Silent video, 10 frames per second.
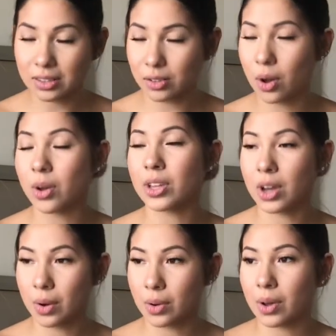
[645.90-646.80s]

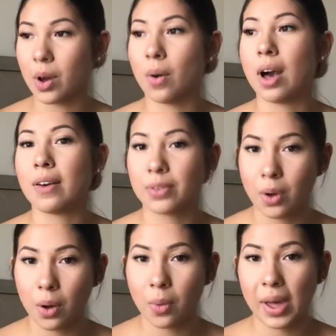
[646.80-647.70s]
go off,
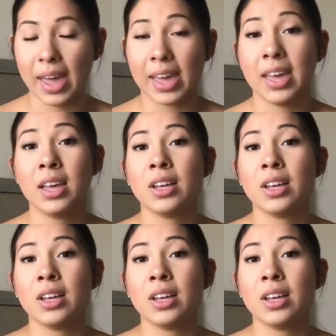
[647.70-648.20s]
go away.